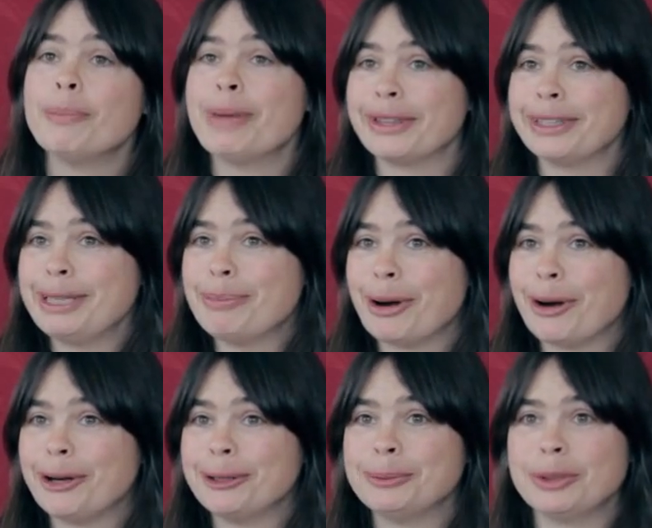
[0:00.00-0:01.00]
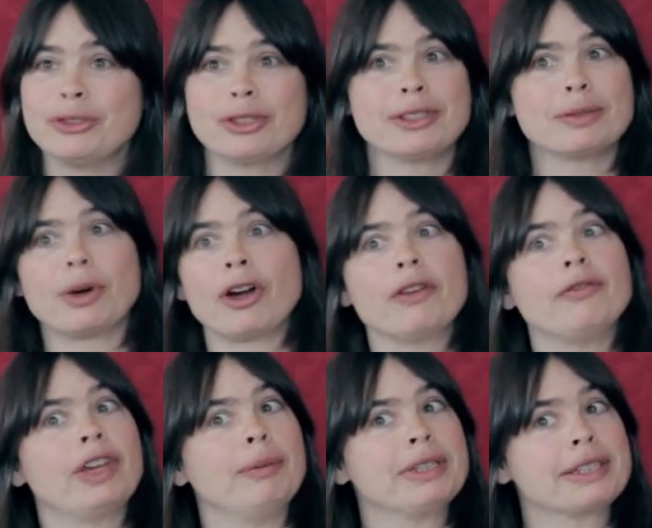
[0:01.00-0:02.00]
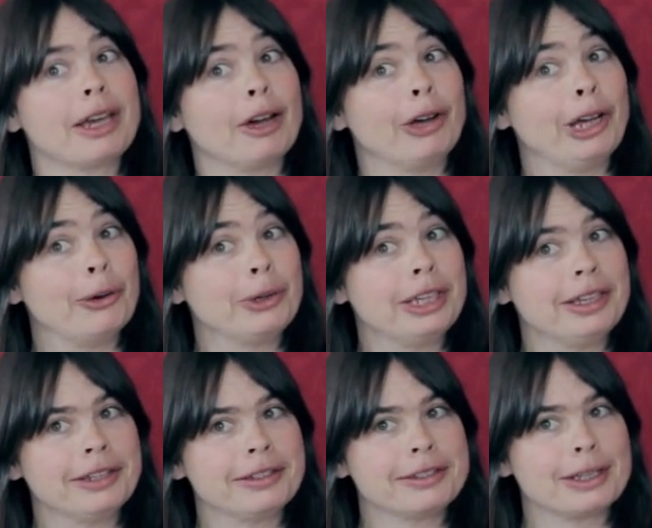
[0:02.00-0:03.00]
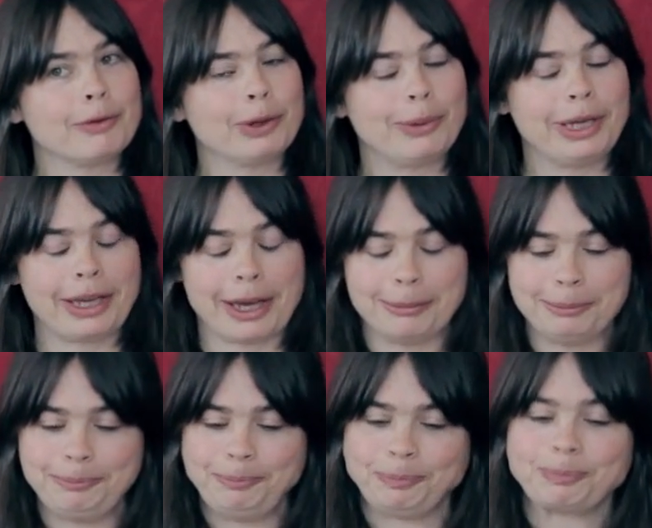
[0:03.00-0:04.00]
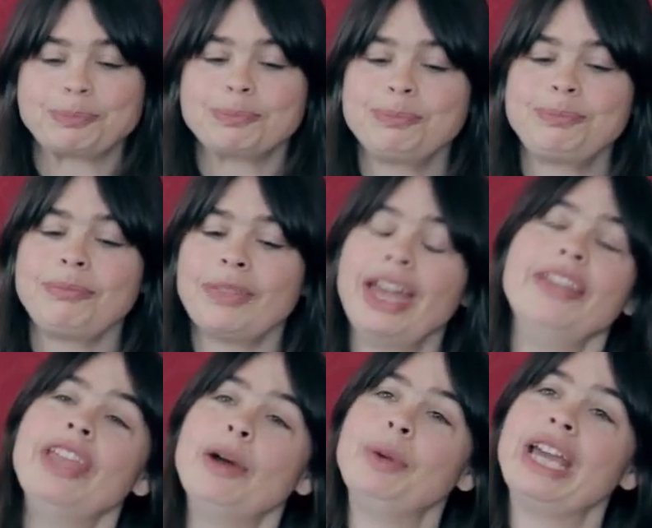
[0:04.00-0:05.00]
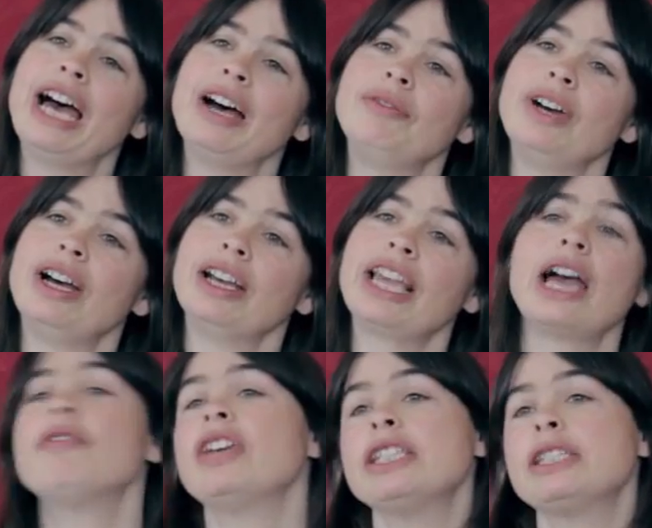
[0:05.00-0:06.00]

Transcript: Melody Bar, which is where our famous karaoke is every weekend. And then we have a cafe